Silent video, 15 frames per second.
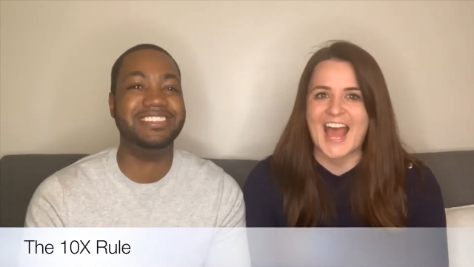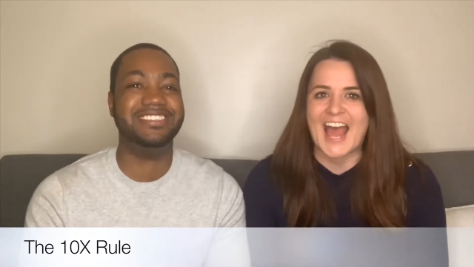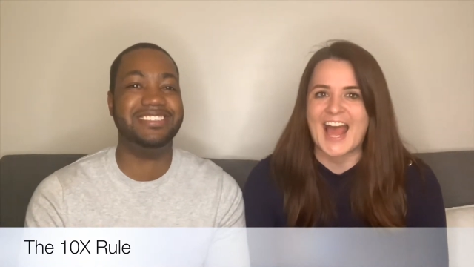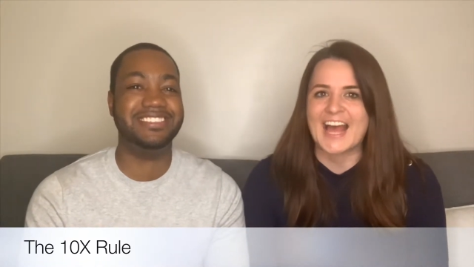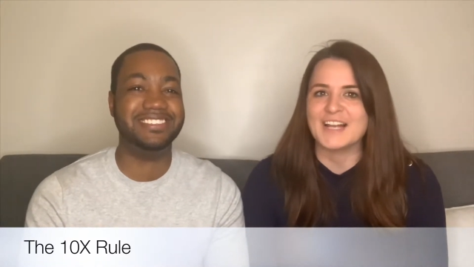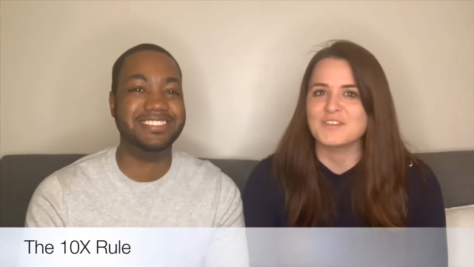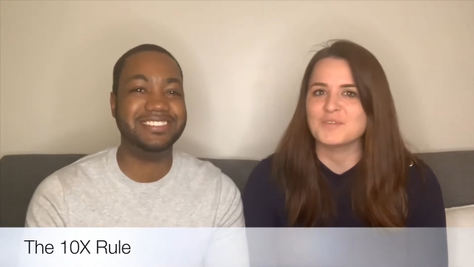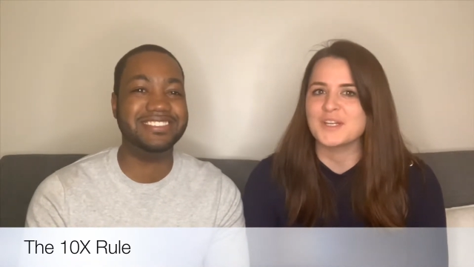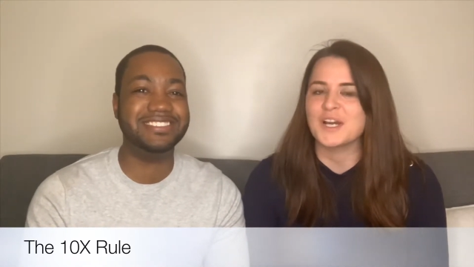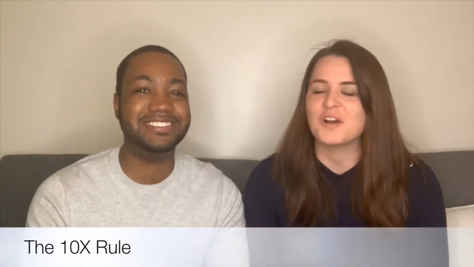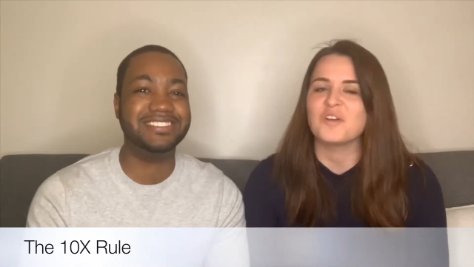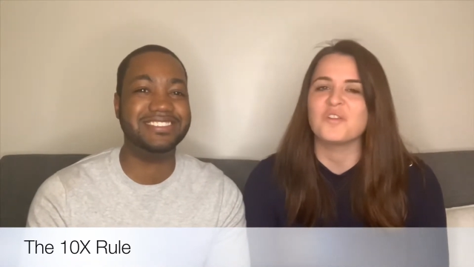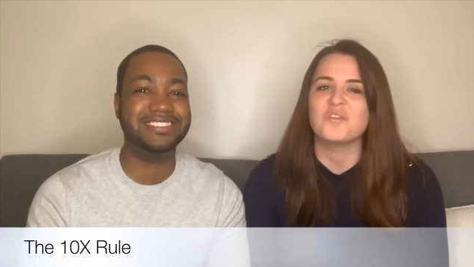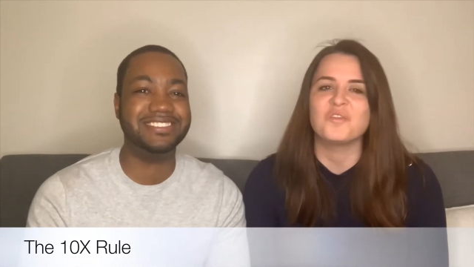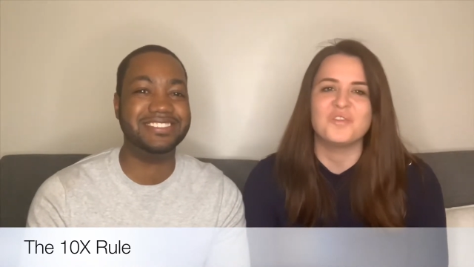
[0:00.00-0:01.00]
Speaker 1: and we
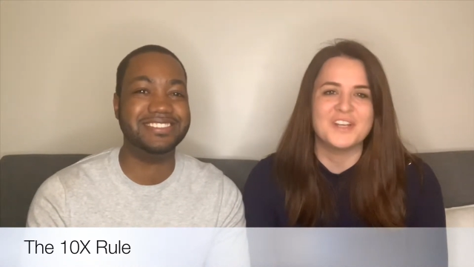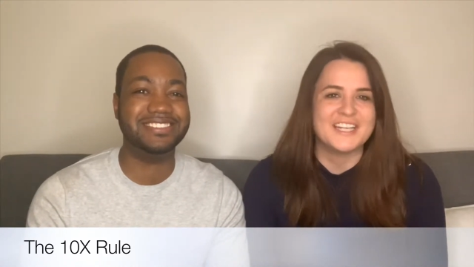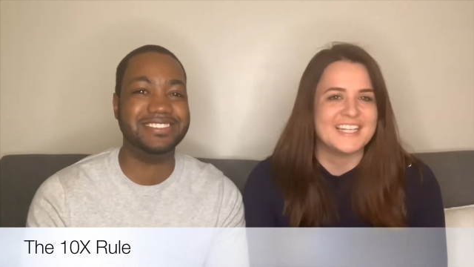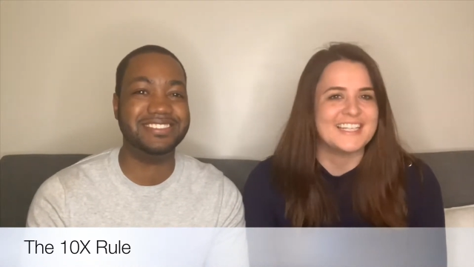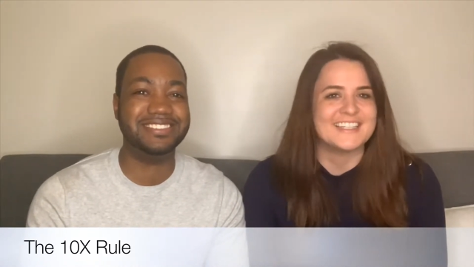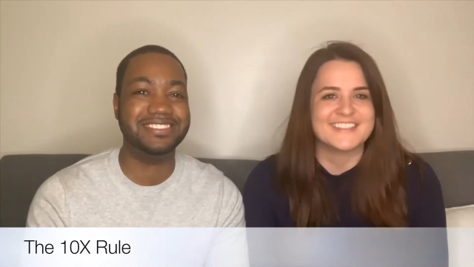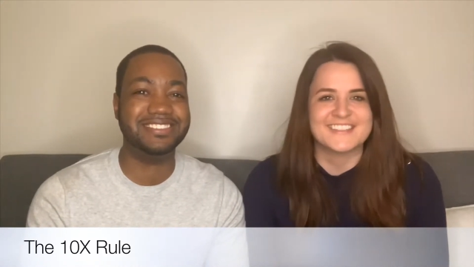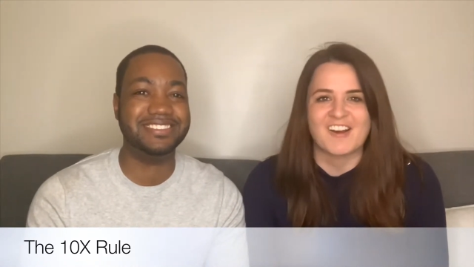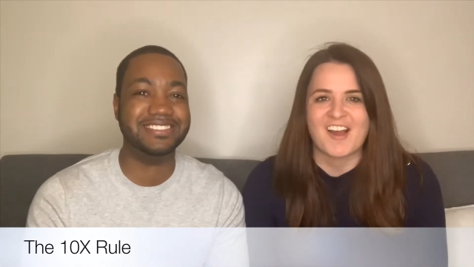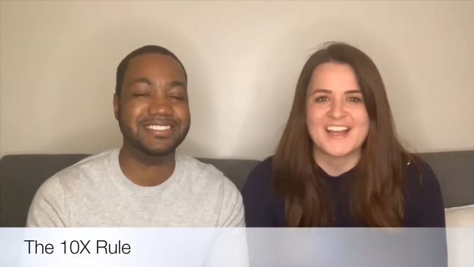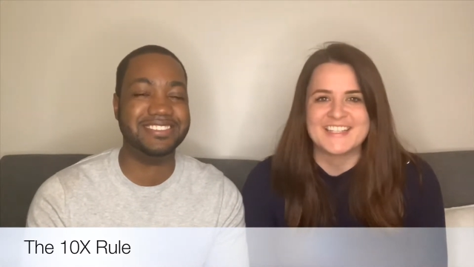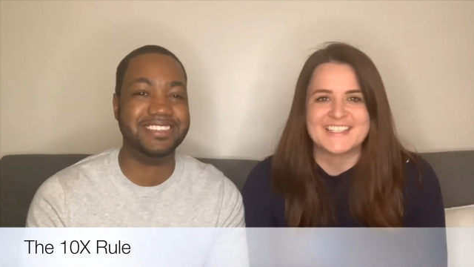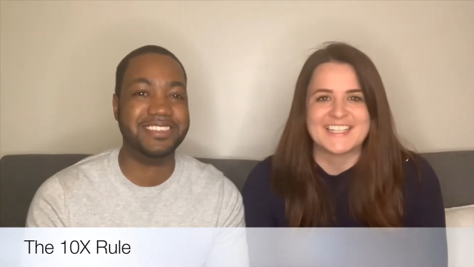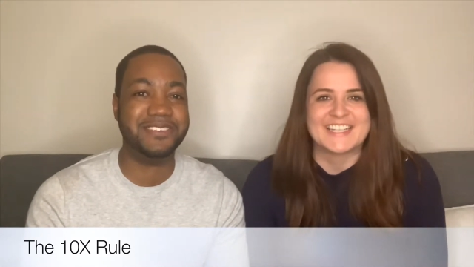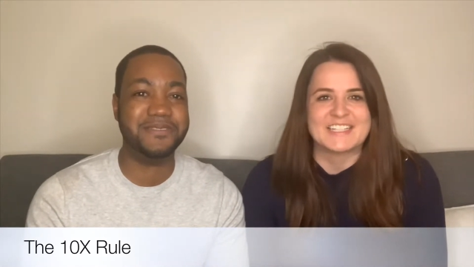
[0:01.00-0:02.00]
are really
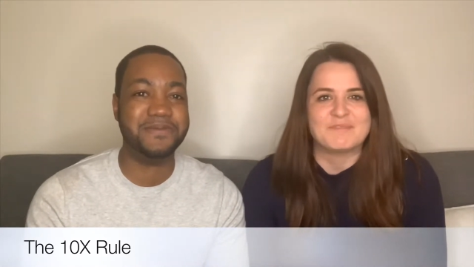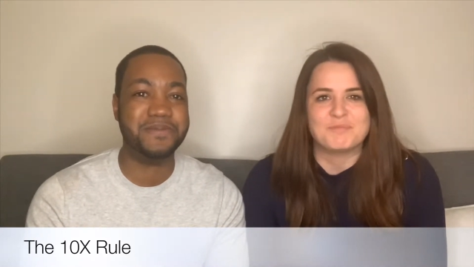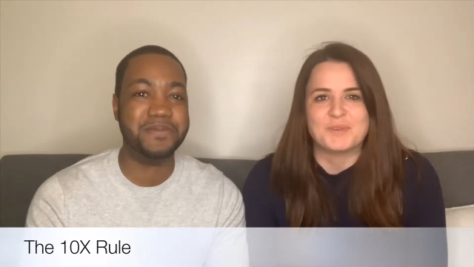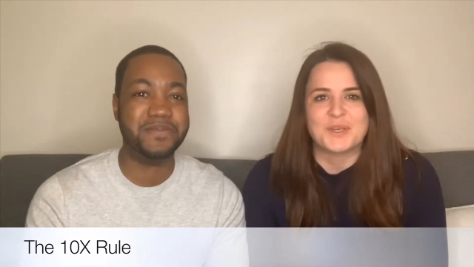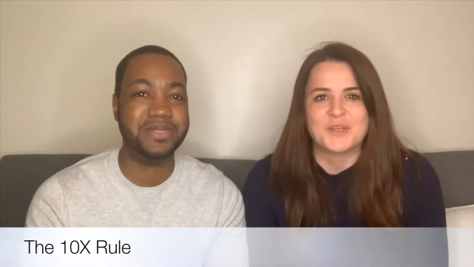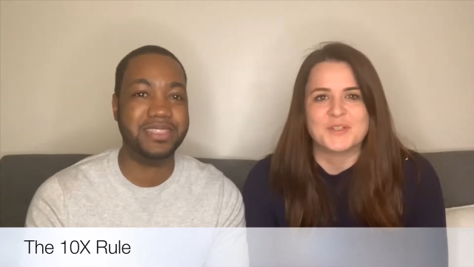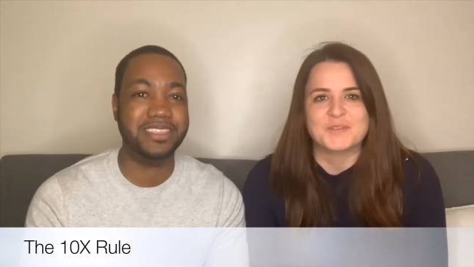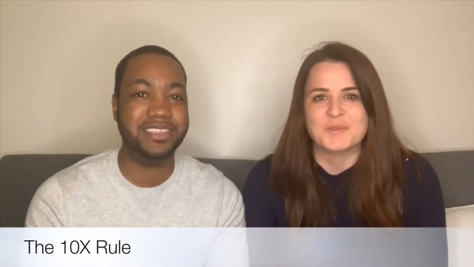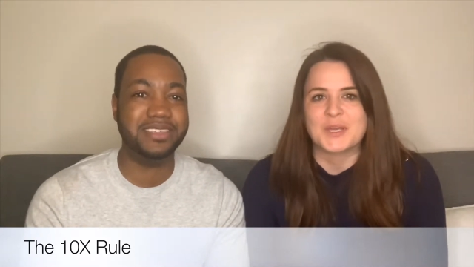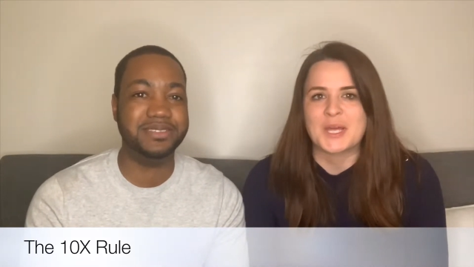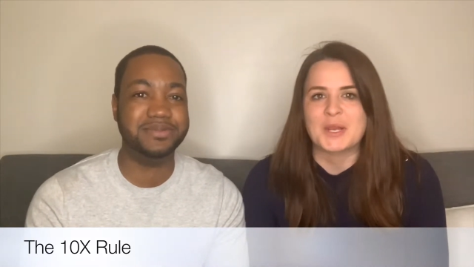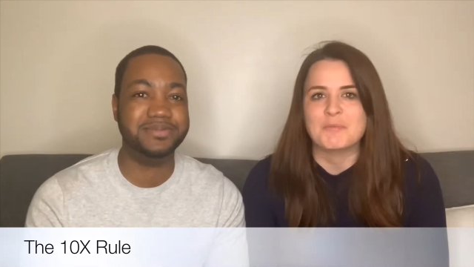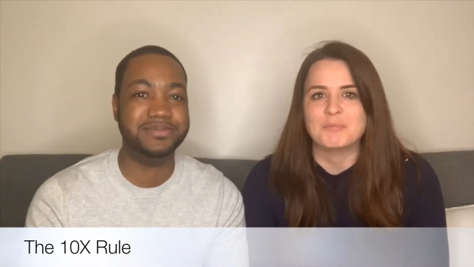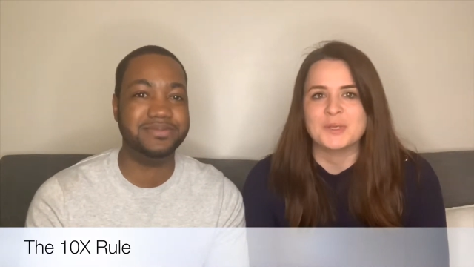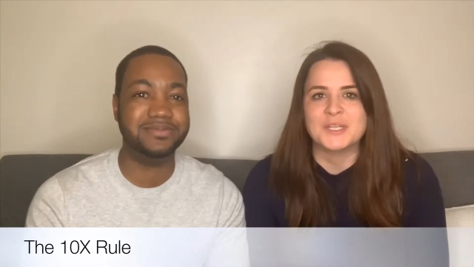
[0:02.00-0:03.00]
excited because we're
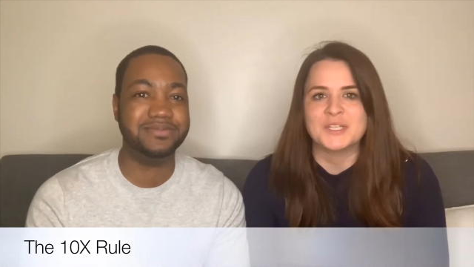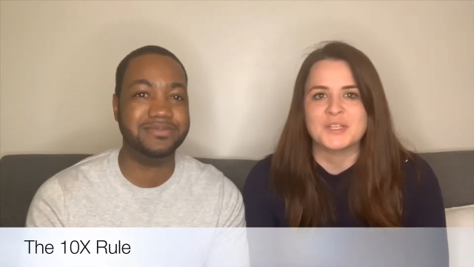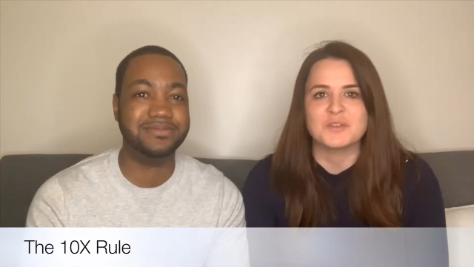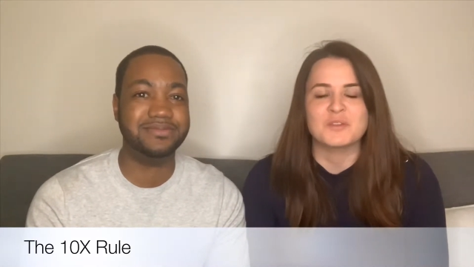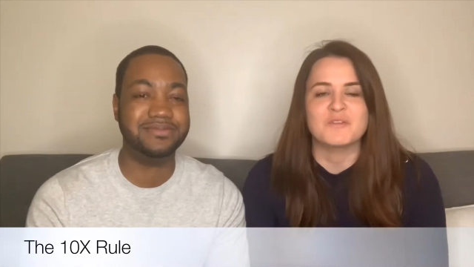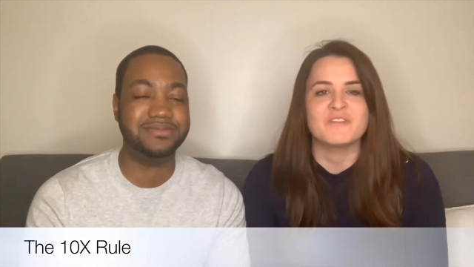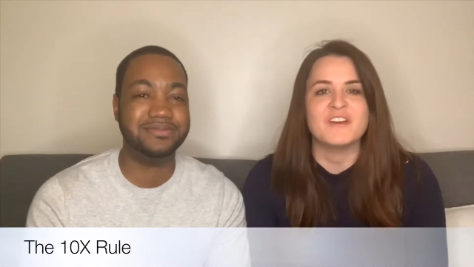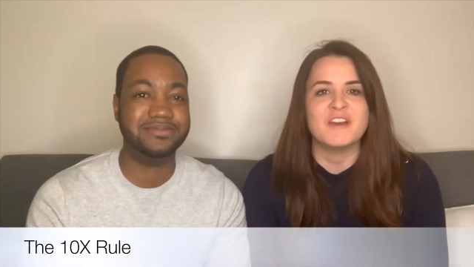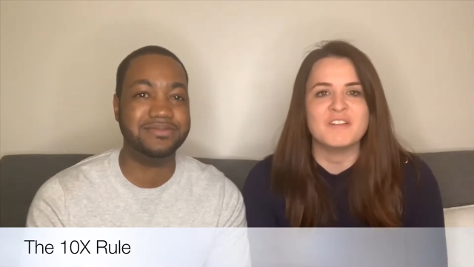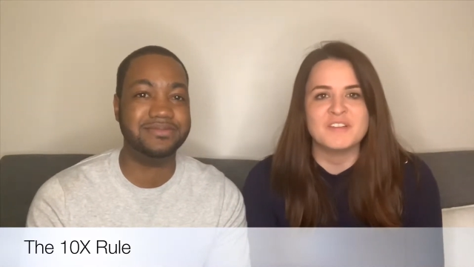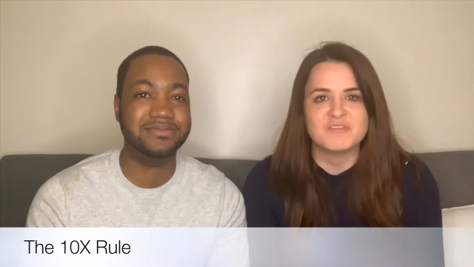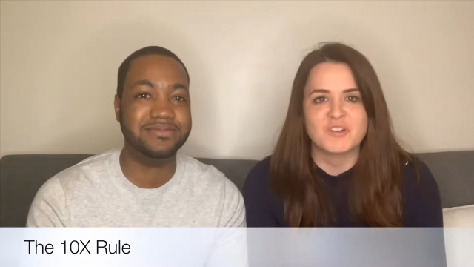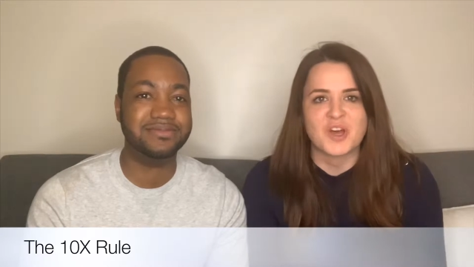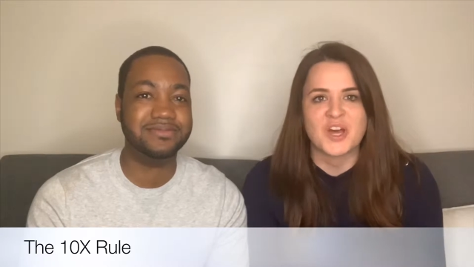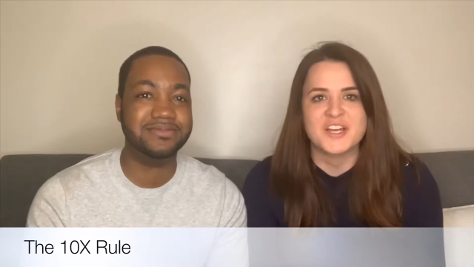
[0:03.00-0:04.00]
going to bring you the very
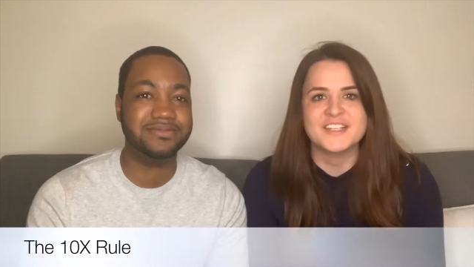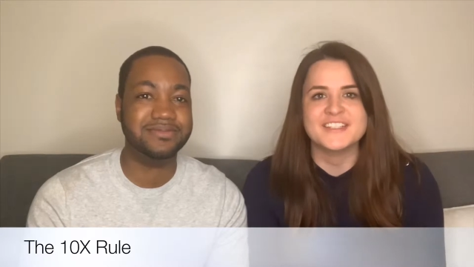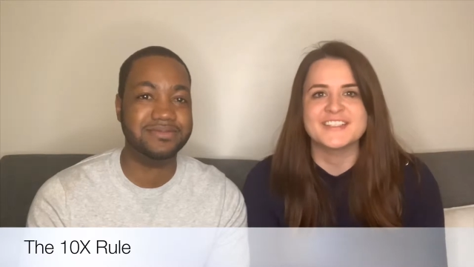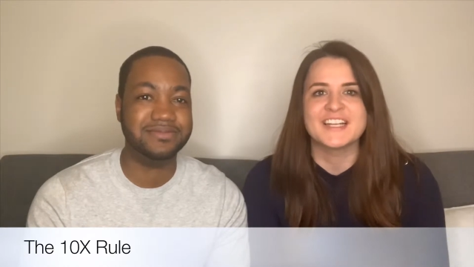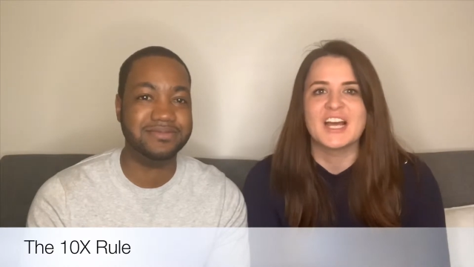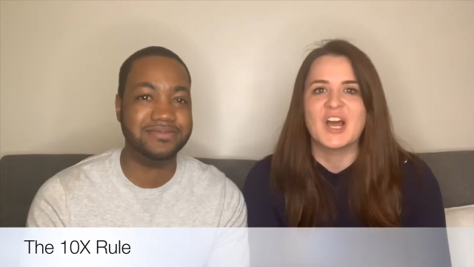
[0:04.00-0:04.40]
first